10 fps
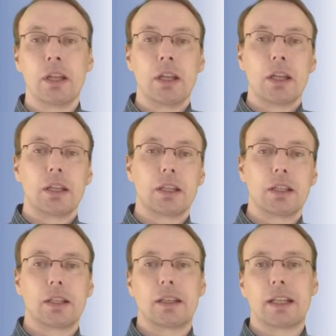And
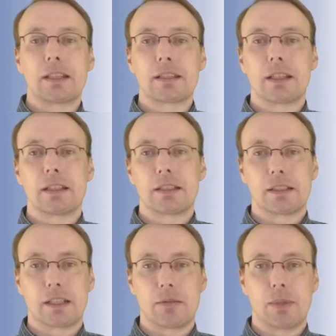in that sense, it
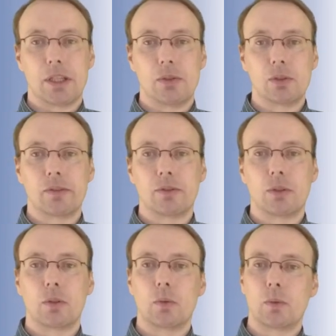can be
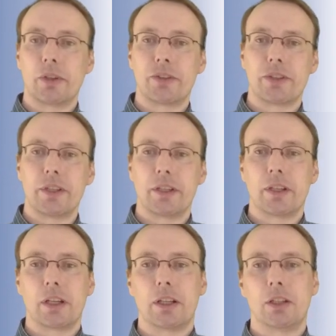useful. We'll see
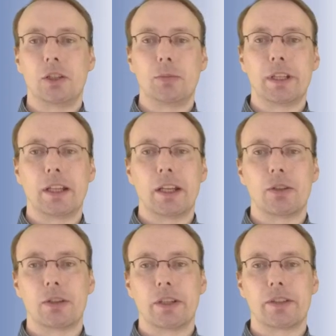a little bit
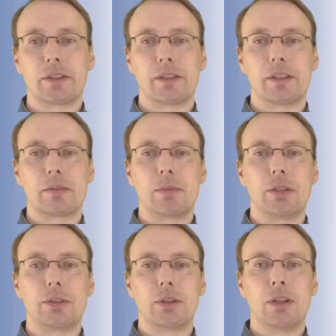later this
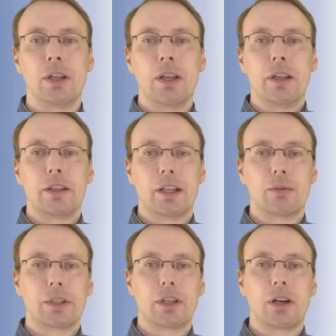module that we
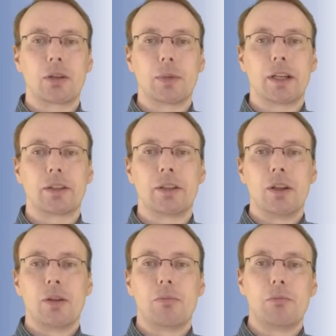talk about
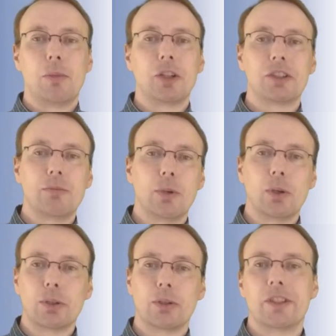
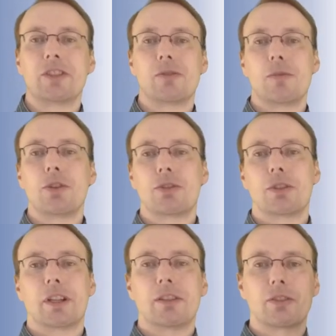multimodal distribution,
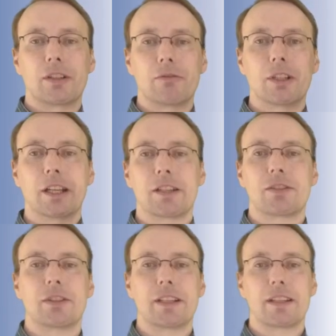and so it relates to
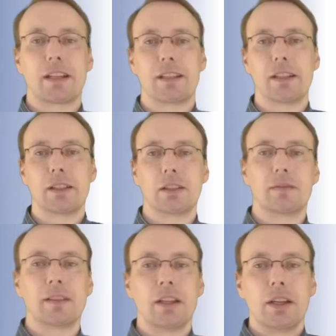this idea of
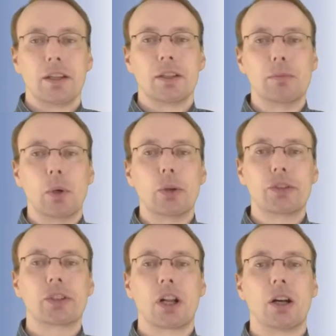the
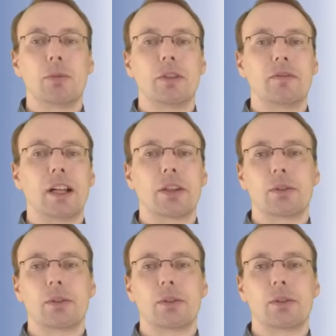most common value.